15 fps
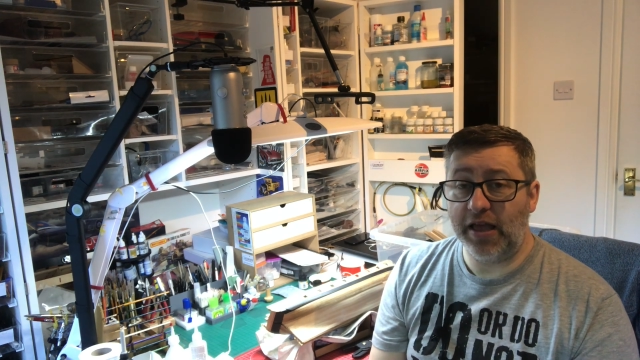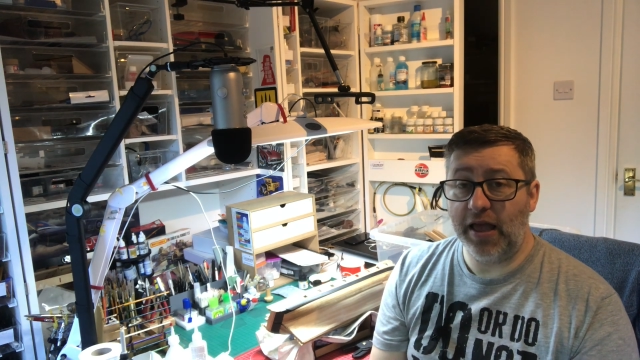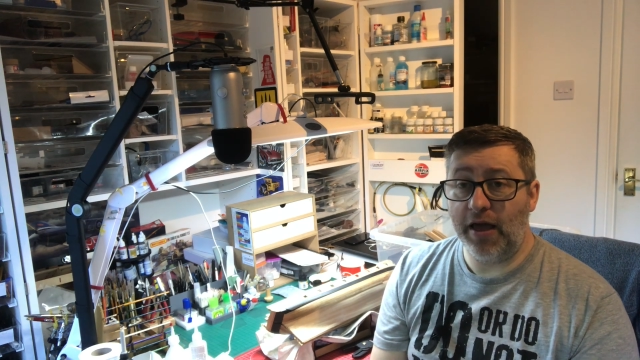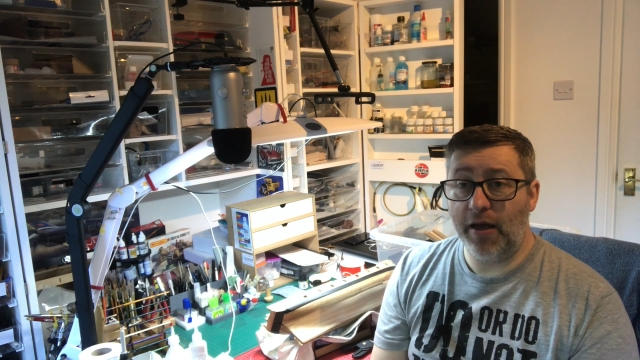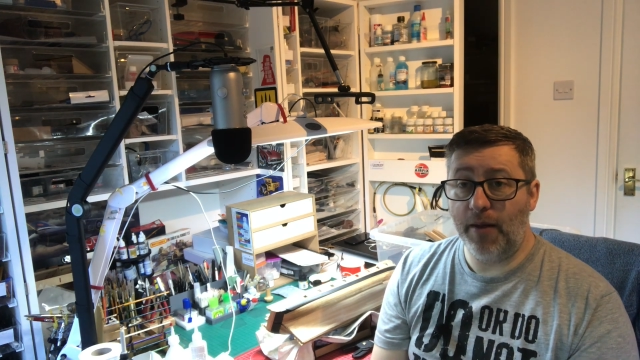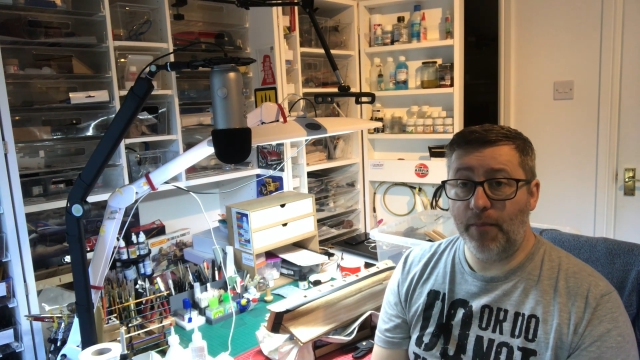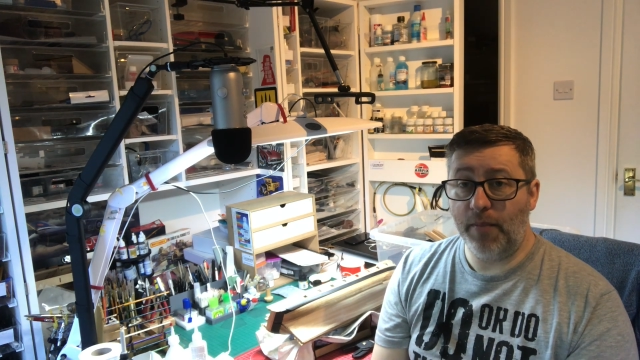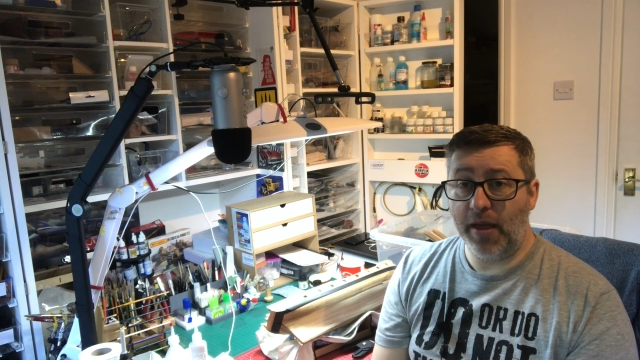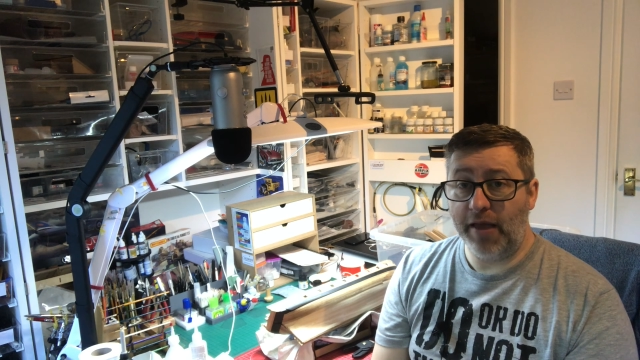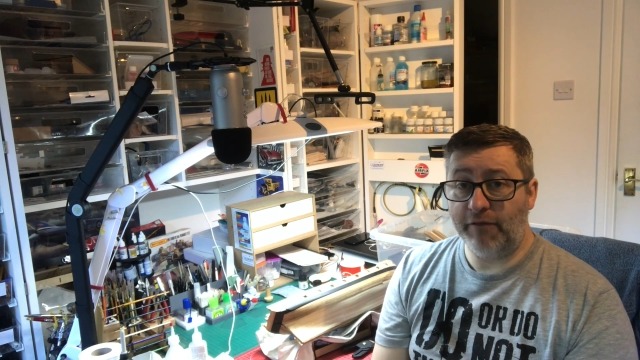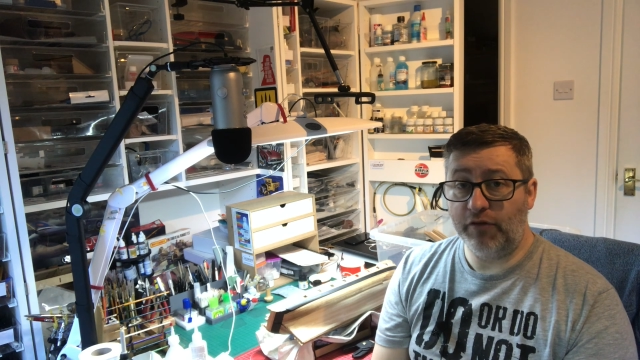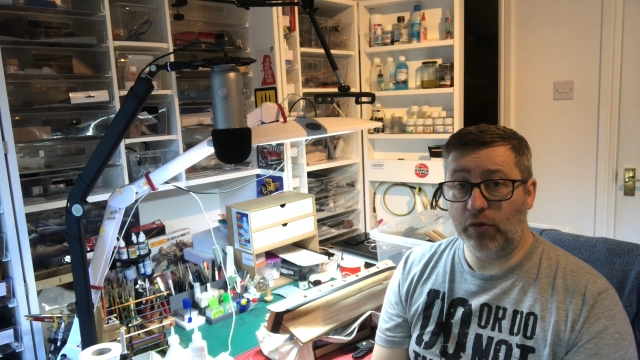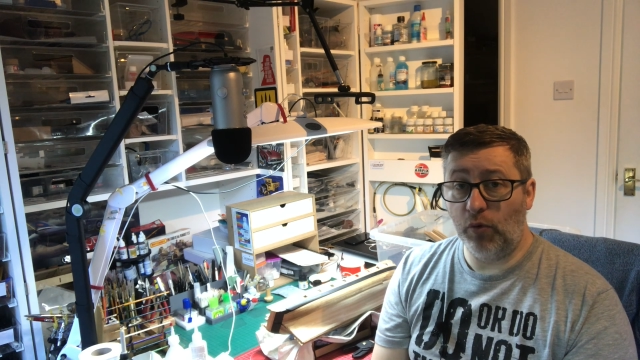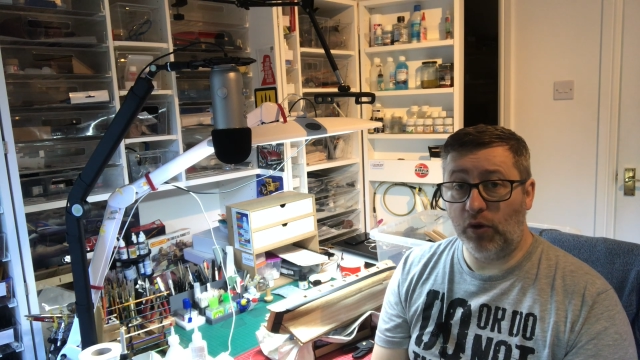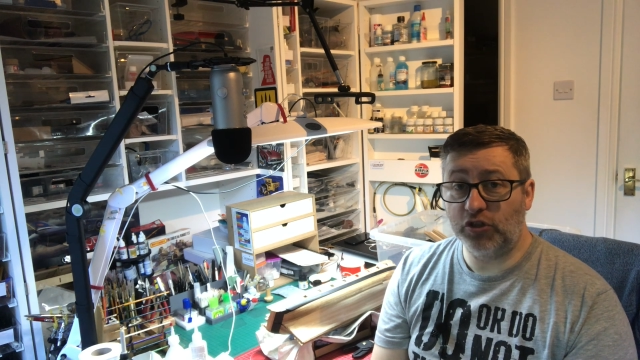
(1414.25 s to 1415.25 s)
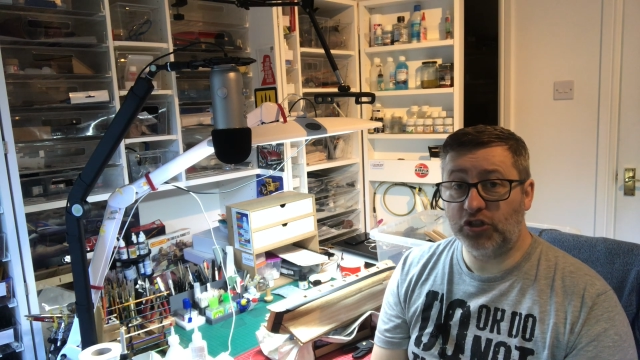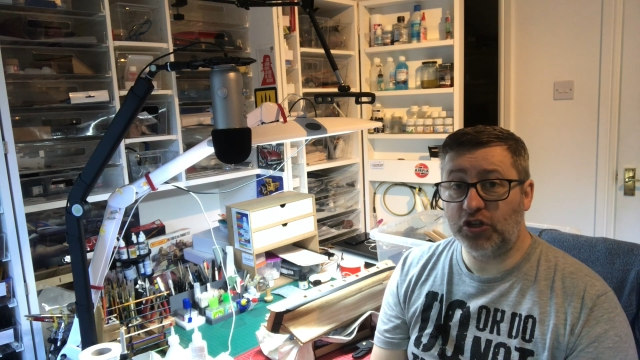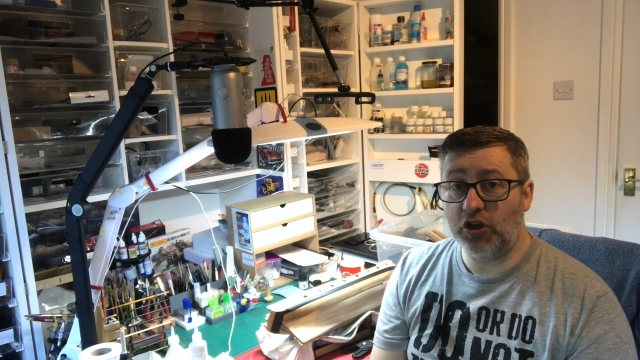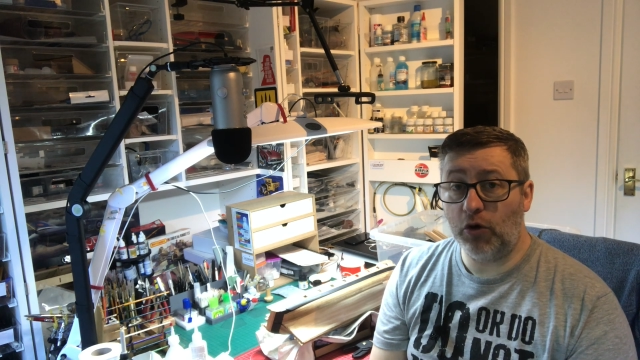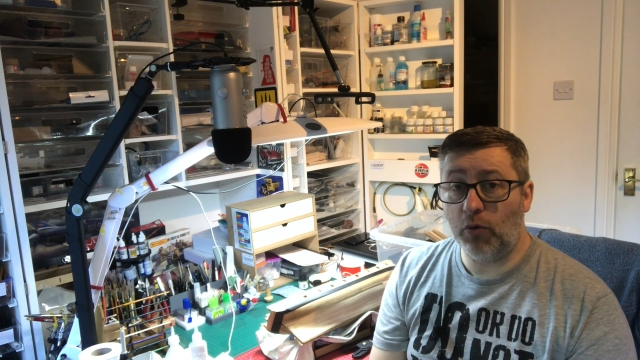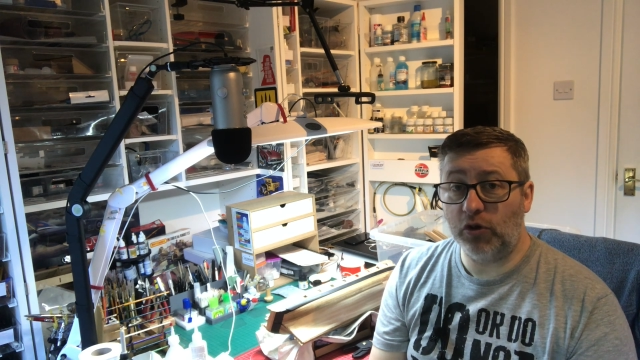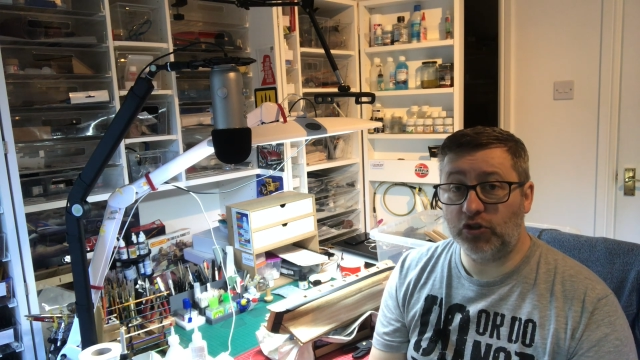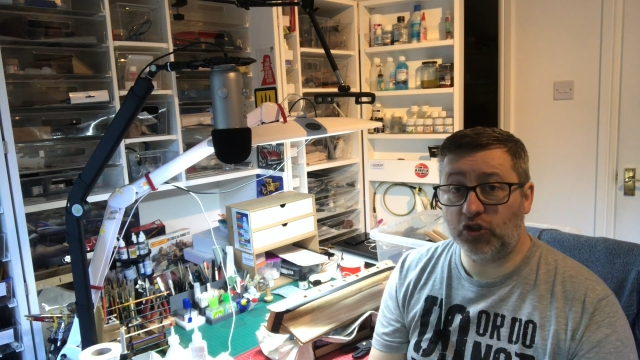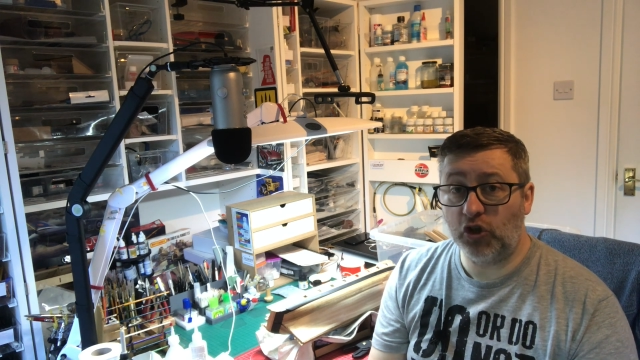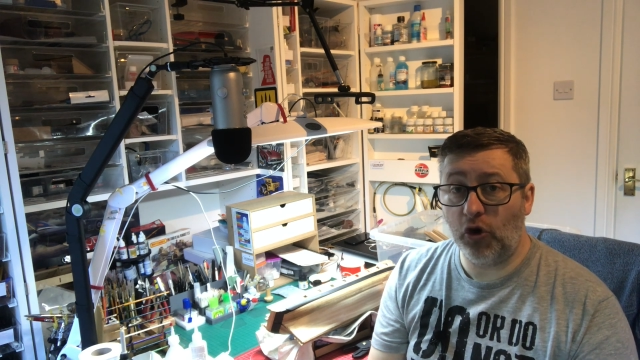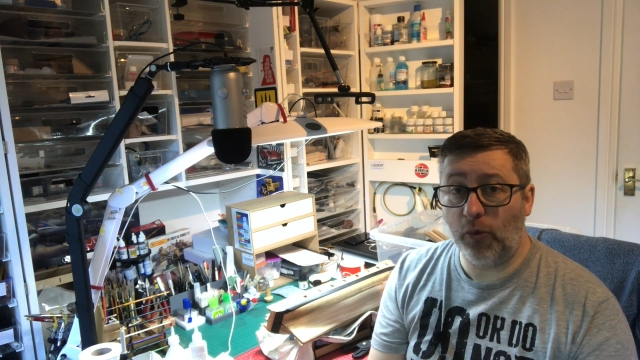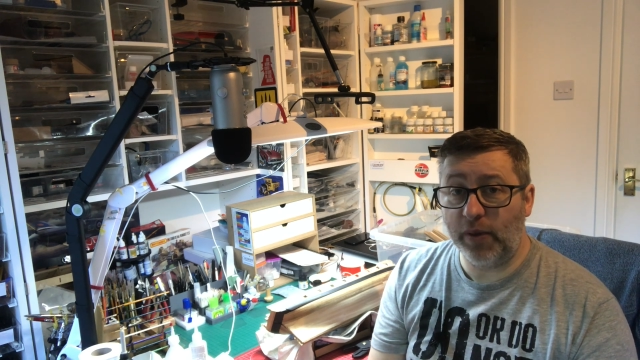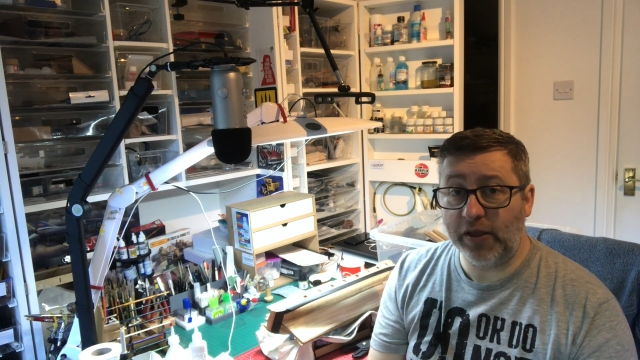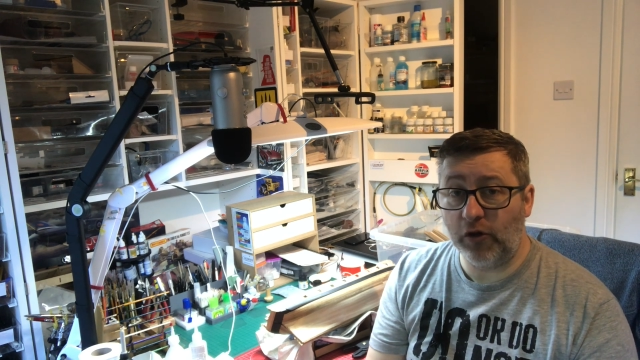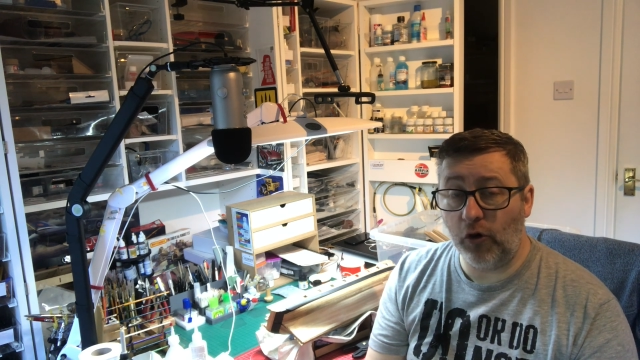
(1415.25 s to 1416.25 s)
If you want to know what's
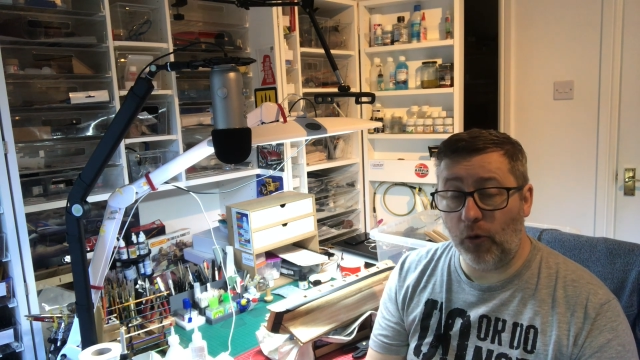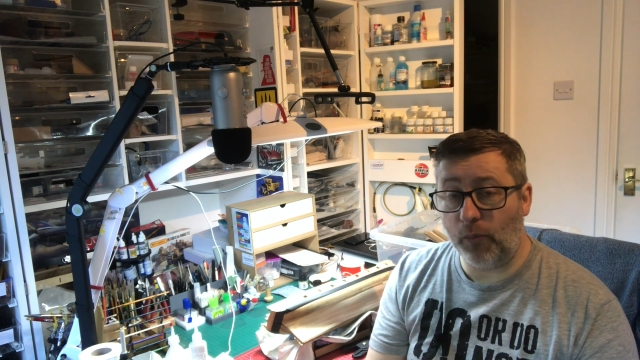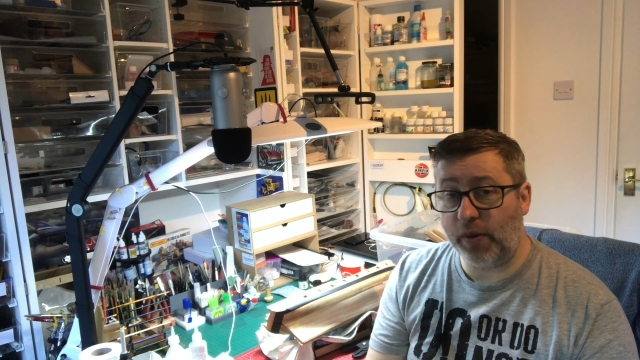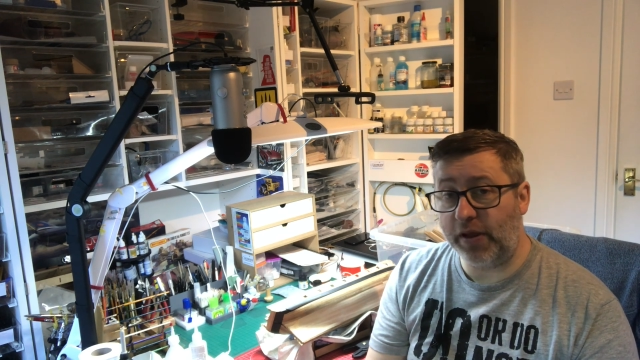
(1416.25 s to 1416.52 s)
coming up